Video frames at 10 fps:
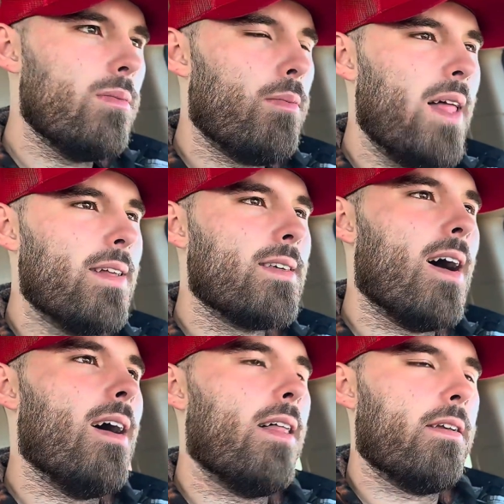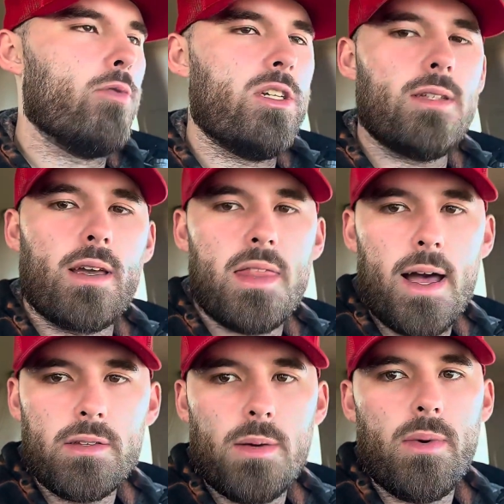by the time which is like
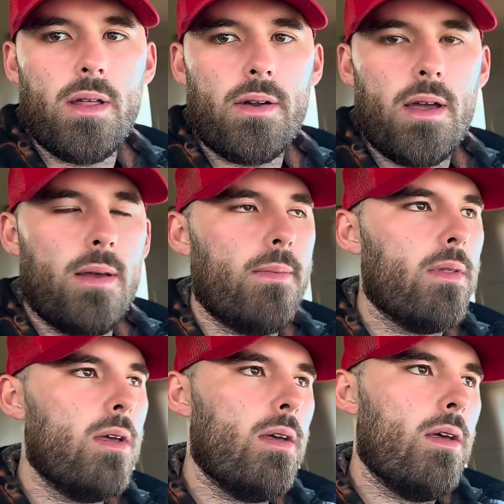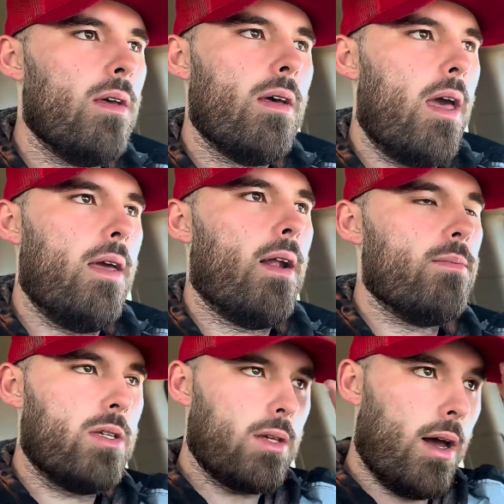$1,000 a month, right? And
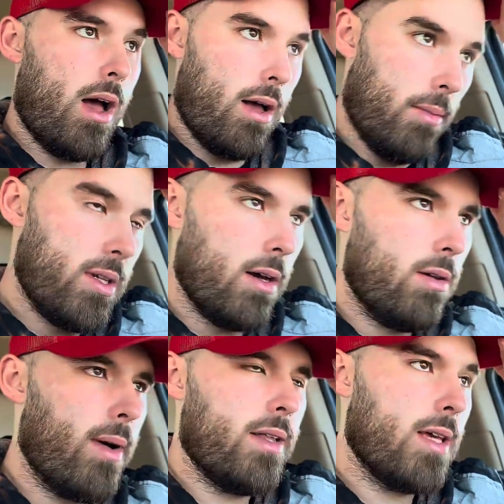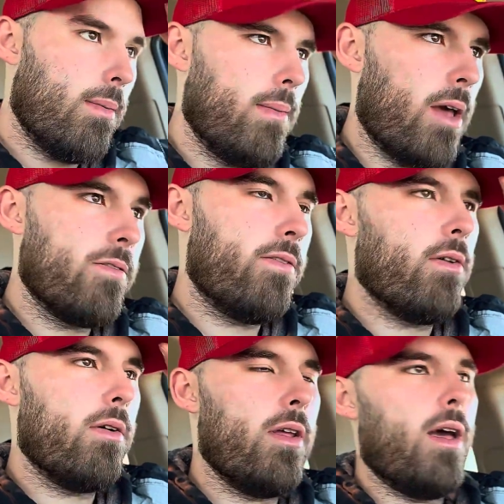I'm telling you, by the time I'm like
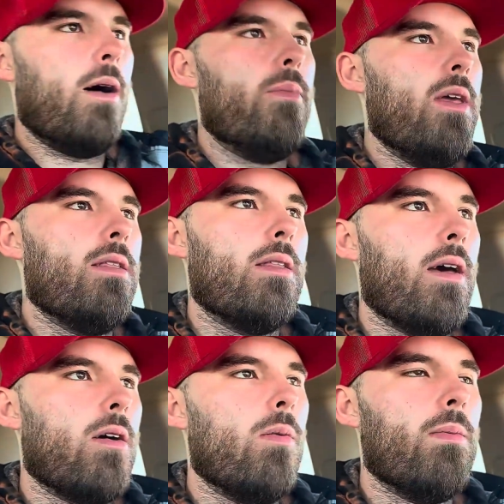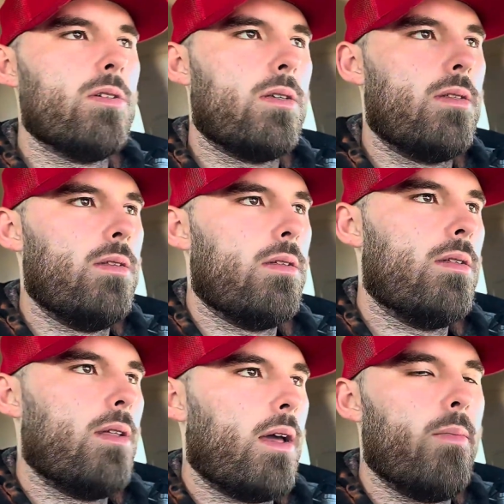40, I'll be in like almost
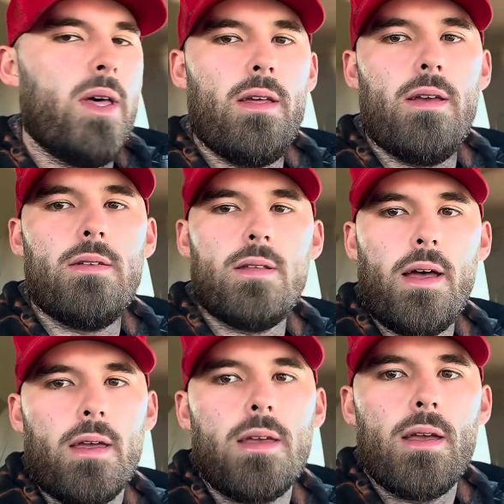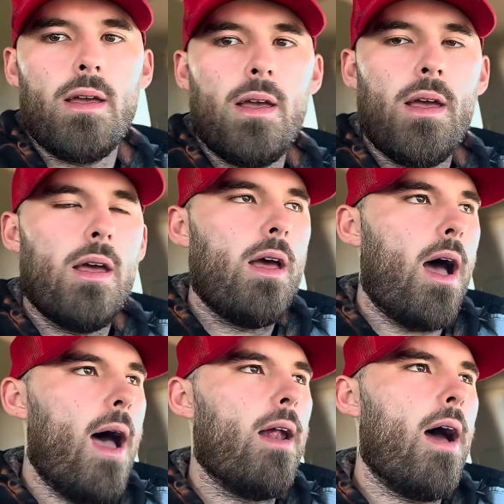like $1 million. Like
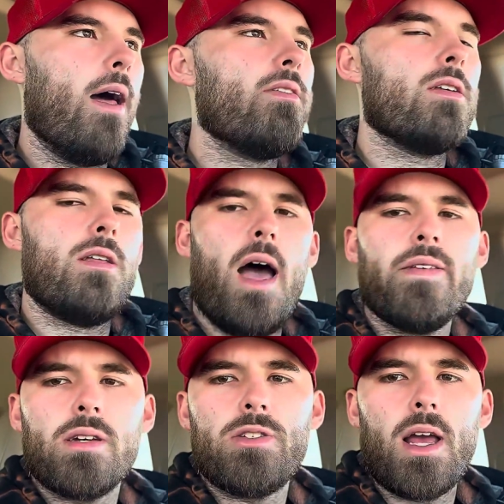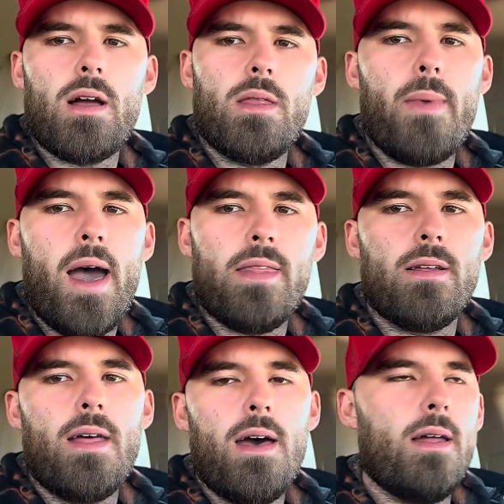I have to go check on the math
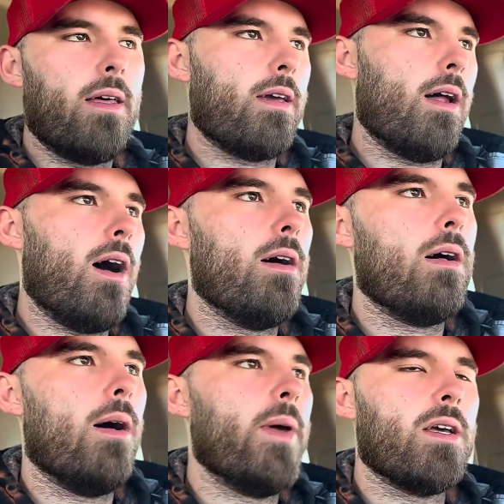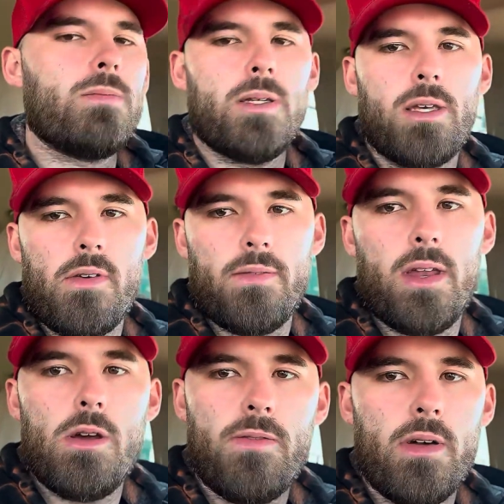on that. Like I'll make a specific
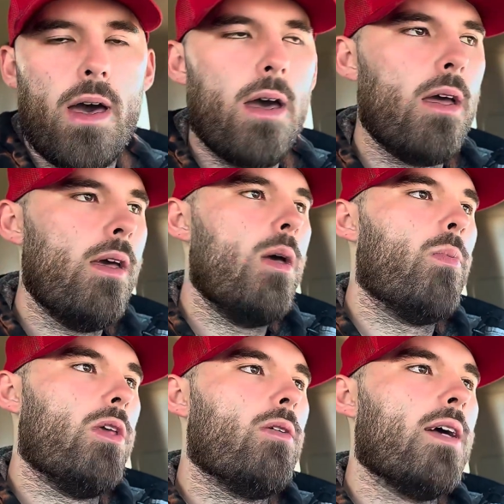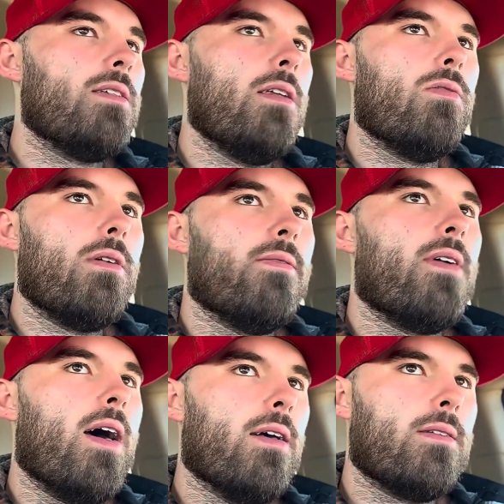video for that. But you guys need to
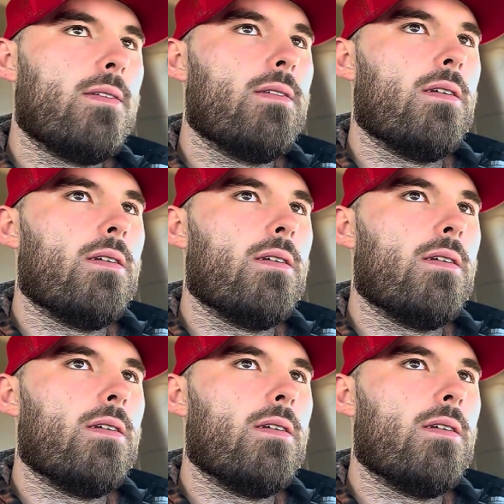invest.